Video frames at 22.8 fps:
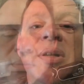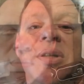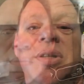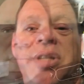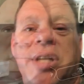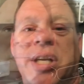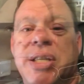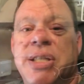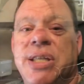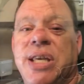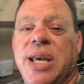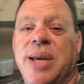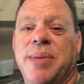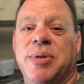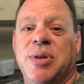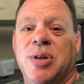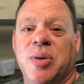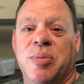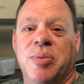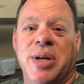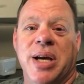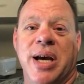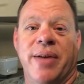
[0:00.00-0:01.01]
Just keep
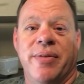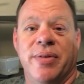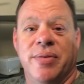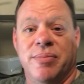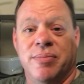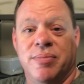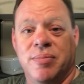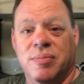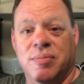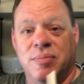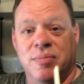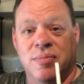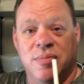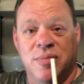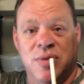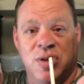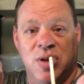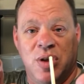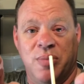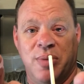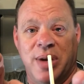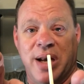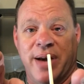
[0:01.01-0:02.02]
scuba diving.
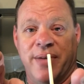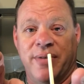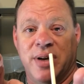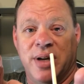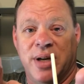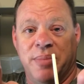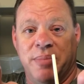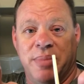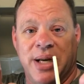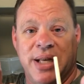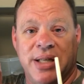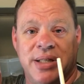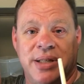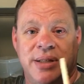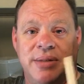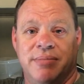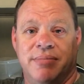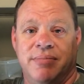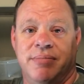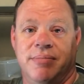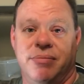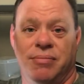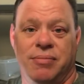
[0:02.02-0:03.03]
Scuba diving on a
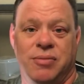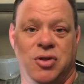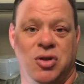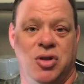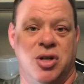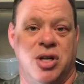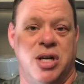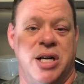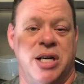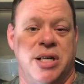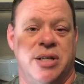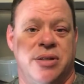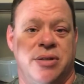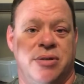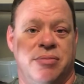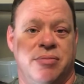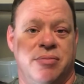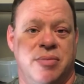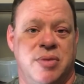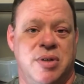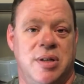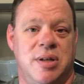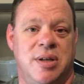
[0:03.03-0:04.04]
budget. Chris,
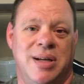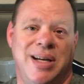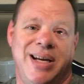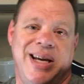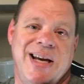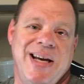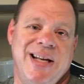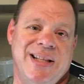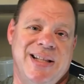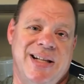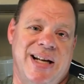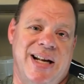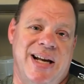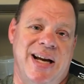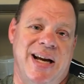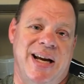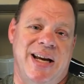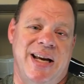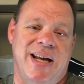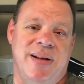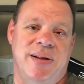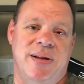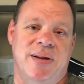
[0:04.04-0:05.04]
hit the
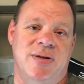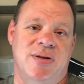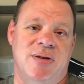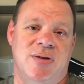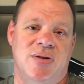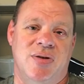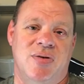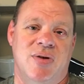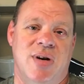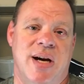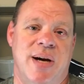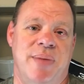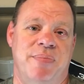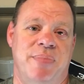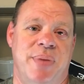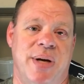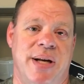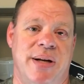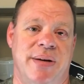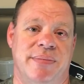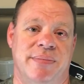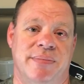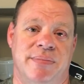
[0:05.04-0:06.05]
like, hit the subscribe
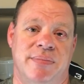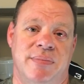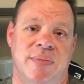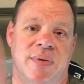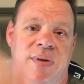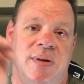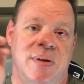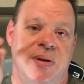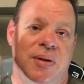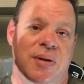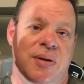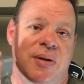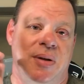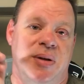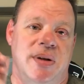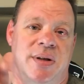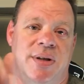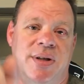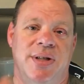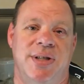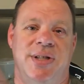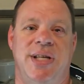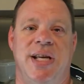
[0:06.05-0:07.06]
button.
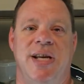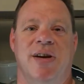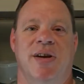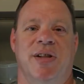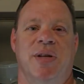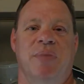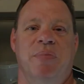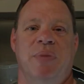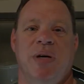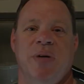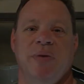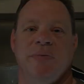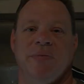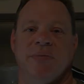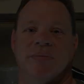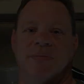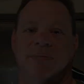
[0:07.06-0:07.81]
See you on the boat.